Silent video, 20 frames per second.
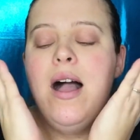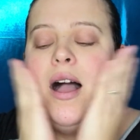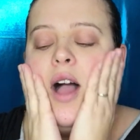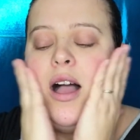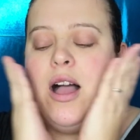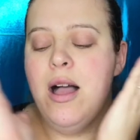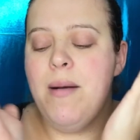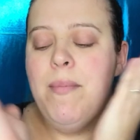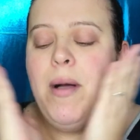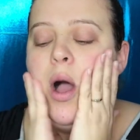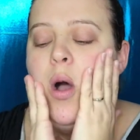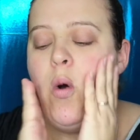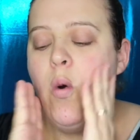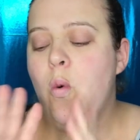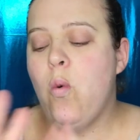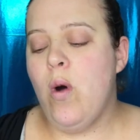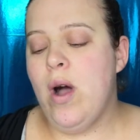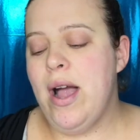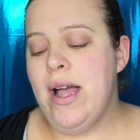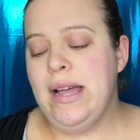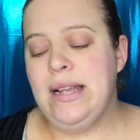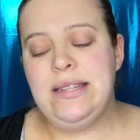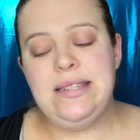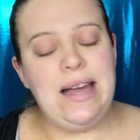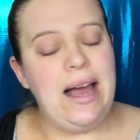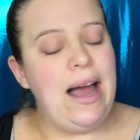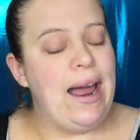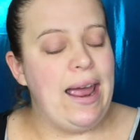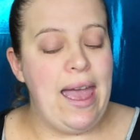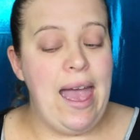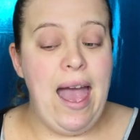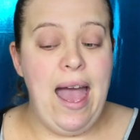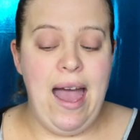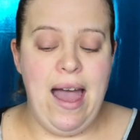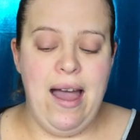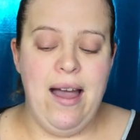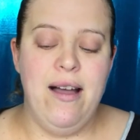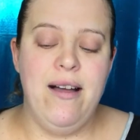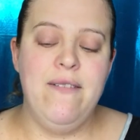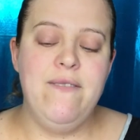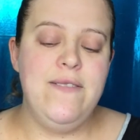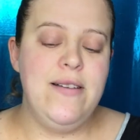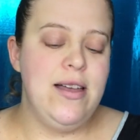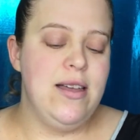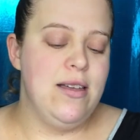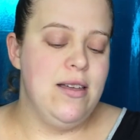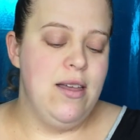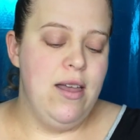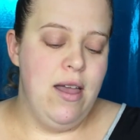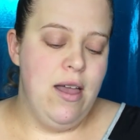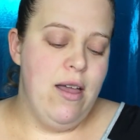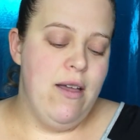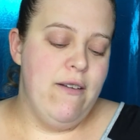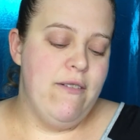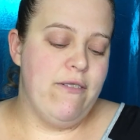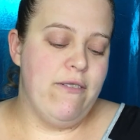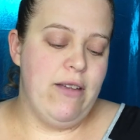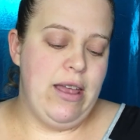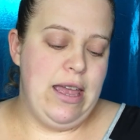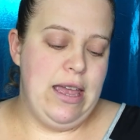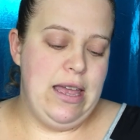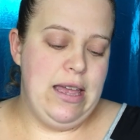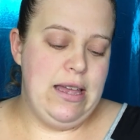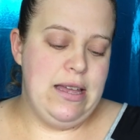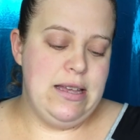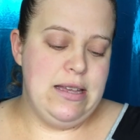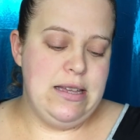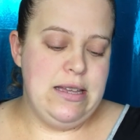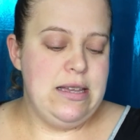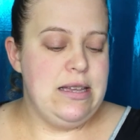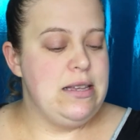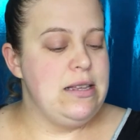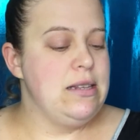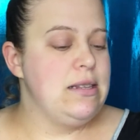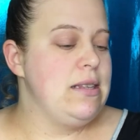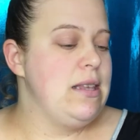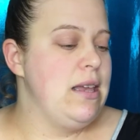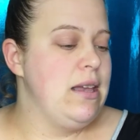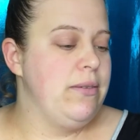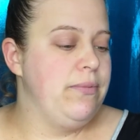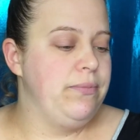um, what I have is